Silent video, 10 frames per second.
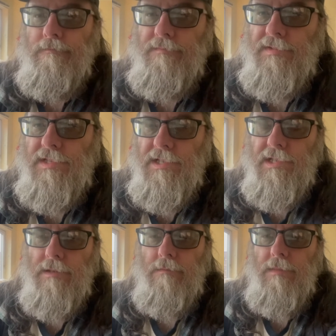
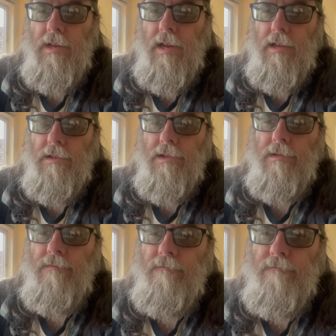system that
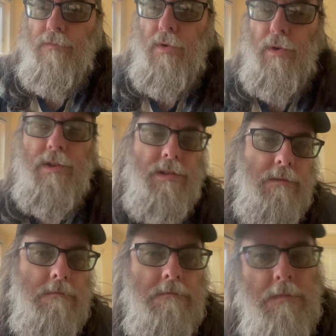has various
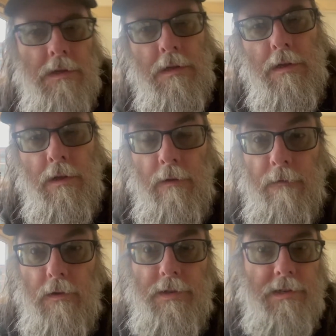
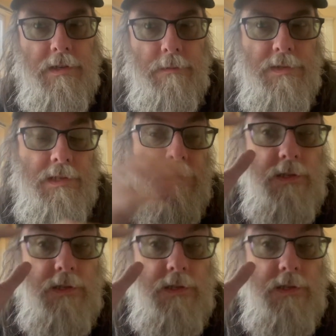faulty assumptions,